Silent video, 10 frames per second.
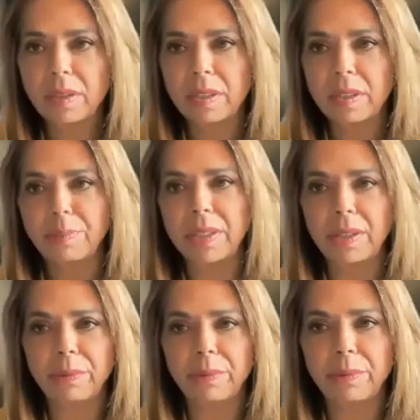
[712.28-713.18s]
I want to
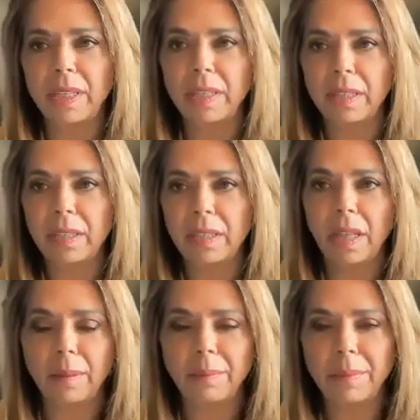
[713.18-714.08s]
bring you in
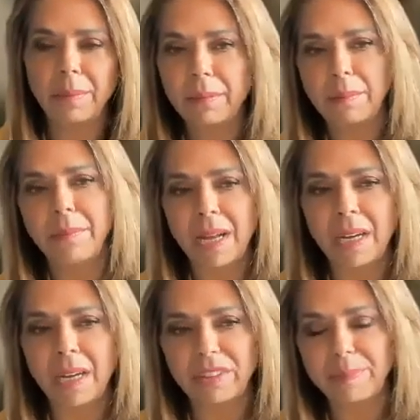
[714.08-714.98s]
here. I mean,
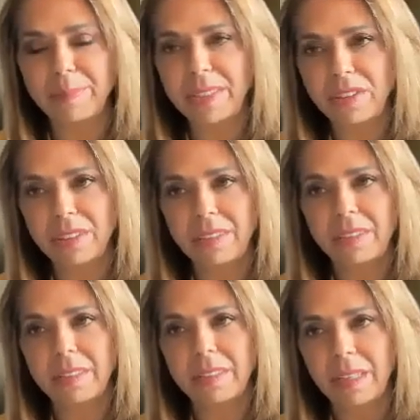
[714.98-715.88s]
Mark just
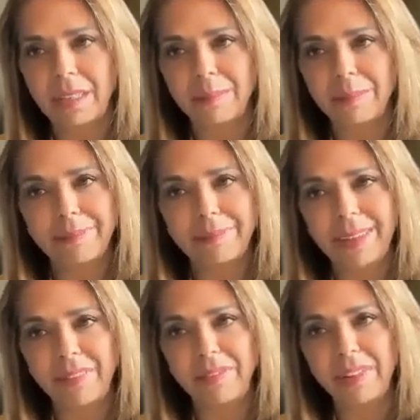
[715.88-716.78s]
mentioned
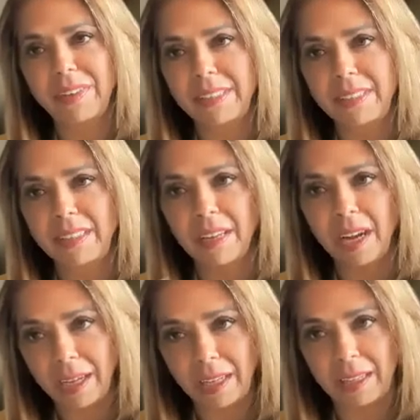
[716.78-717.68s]
a very
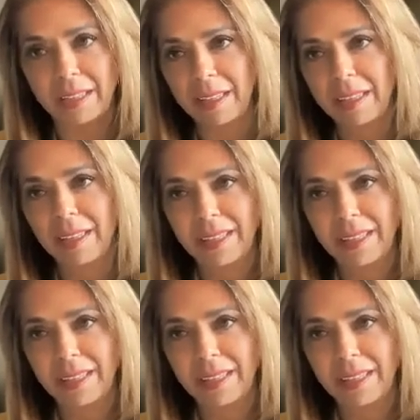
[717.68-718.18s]
dire